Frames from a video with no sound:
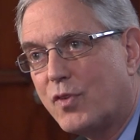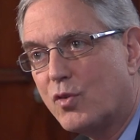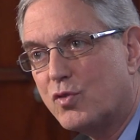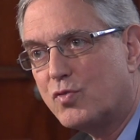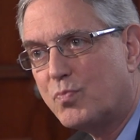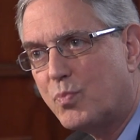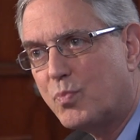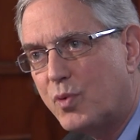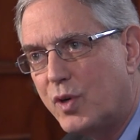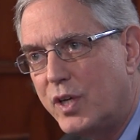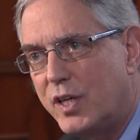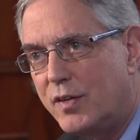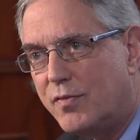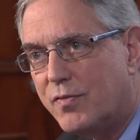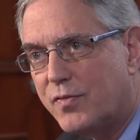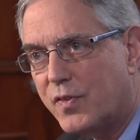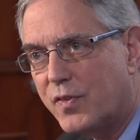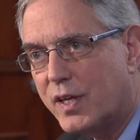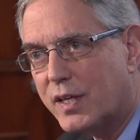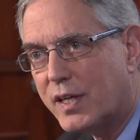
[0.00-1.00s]
those
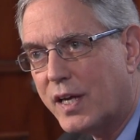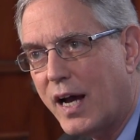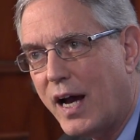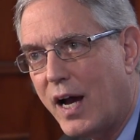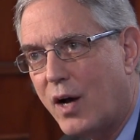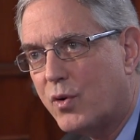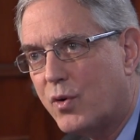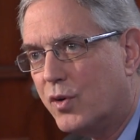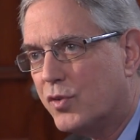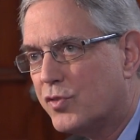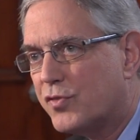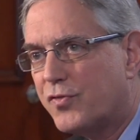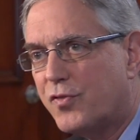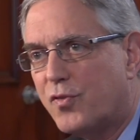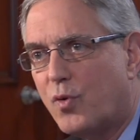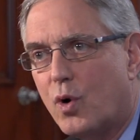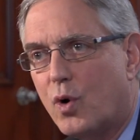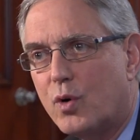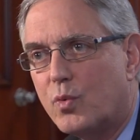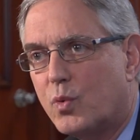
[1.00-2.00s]
brief encounters,
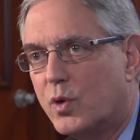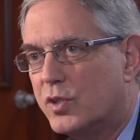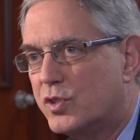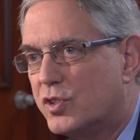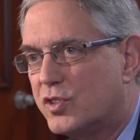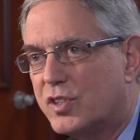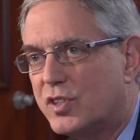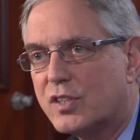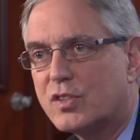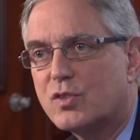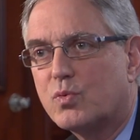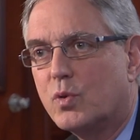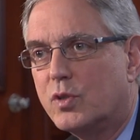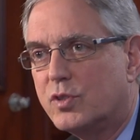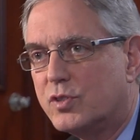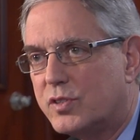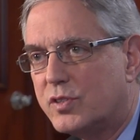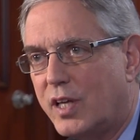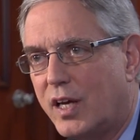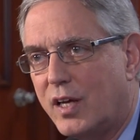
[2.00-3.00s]
4 words, 6
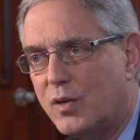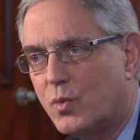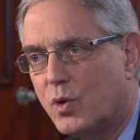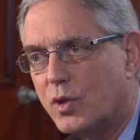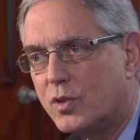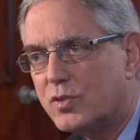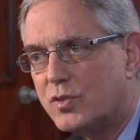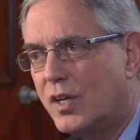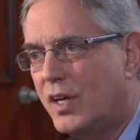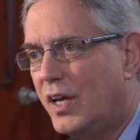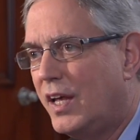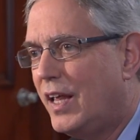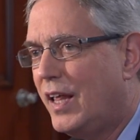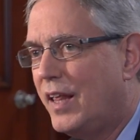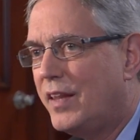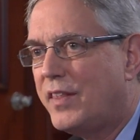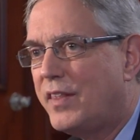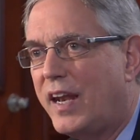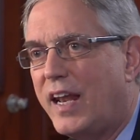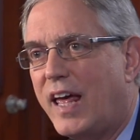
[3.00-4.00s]
words, 10 words,
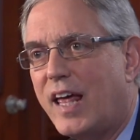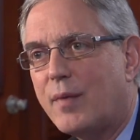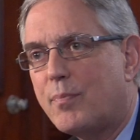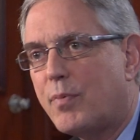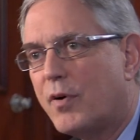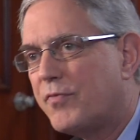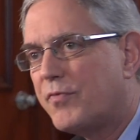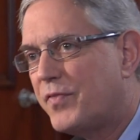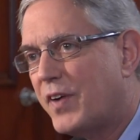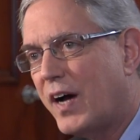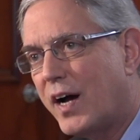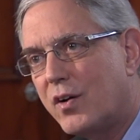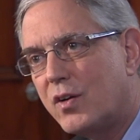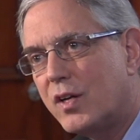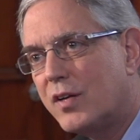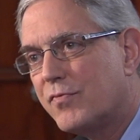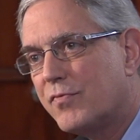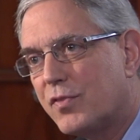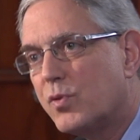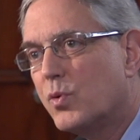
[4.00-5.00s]
that had a profound
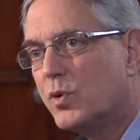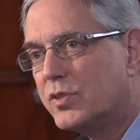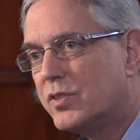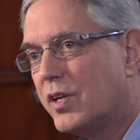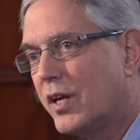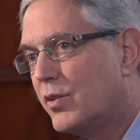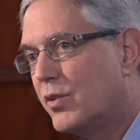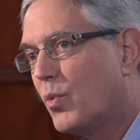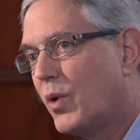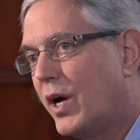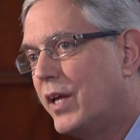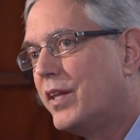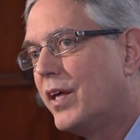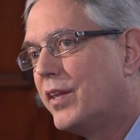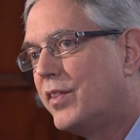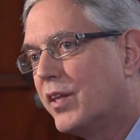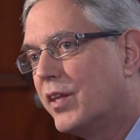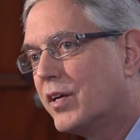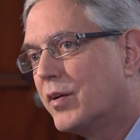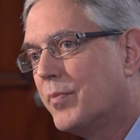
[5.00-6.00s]
influence on the way
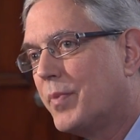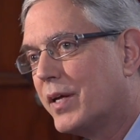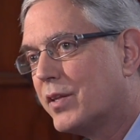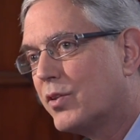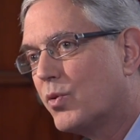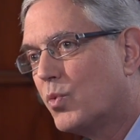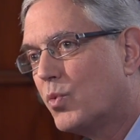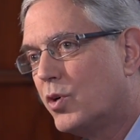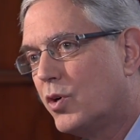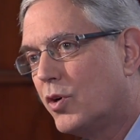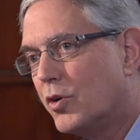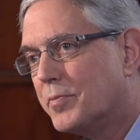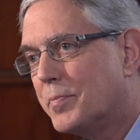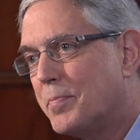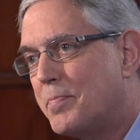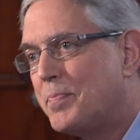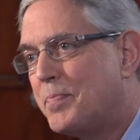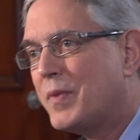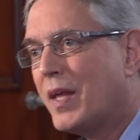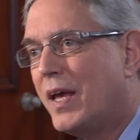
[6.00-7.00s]
they think about the world.
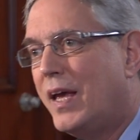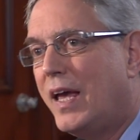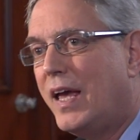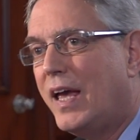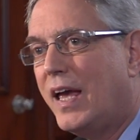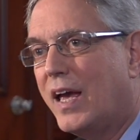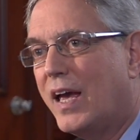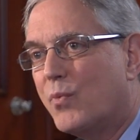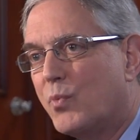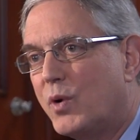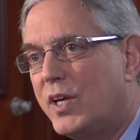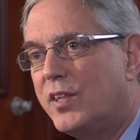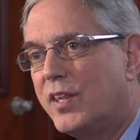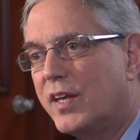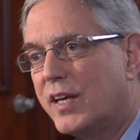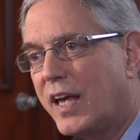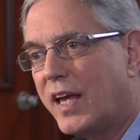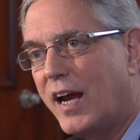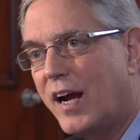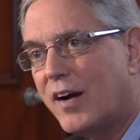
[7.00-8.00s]
And we
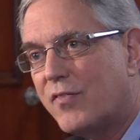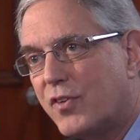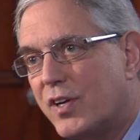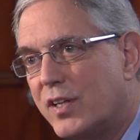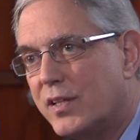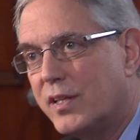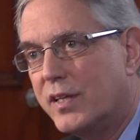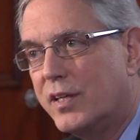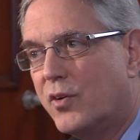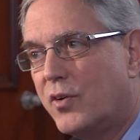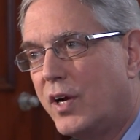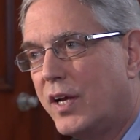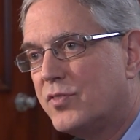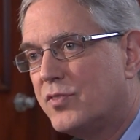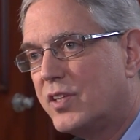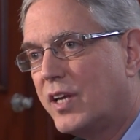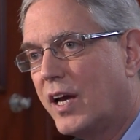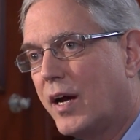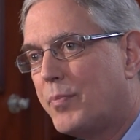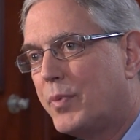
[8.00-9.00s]
think every leader
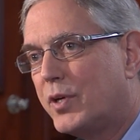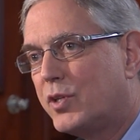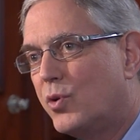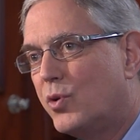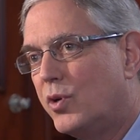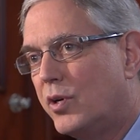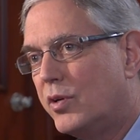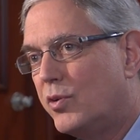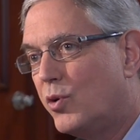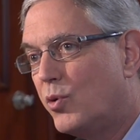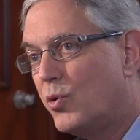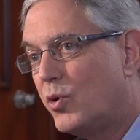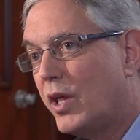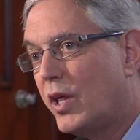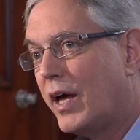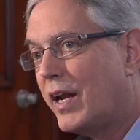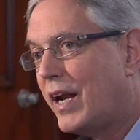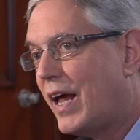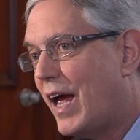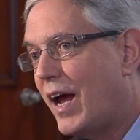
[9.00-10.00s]
has the opportunity to do
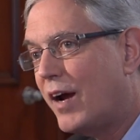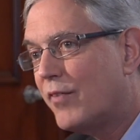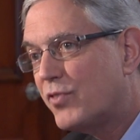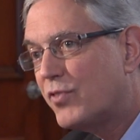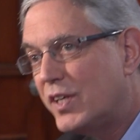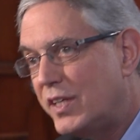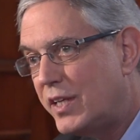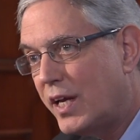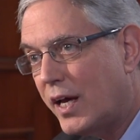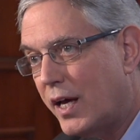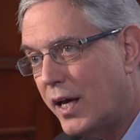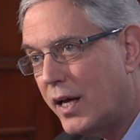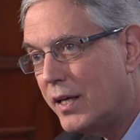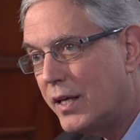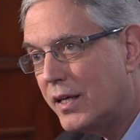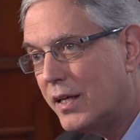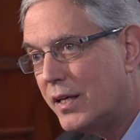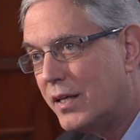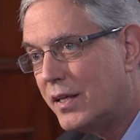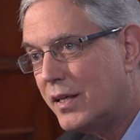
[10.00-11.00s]
that every day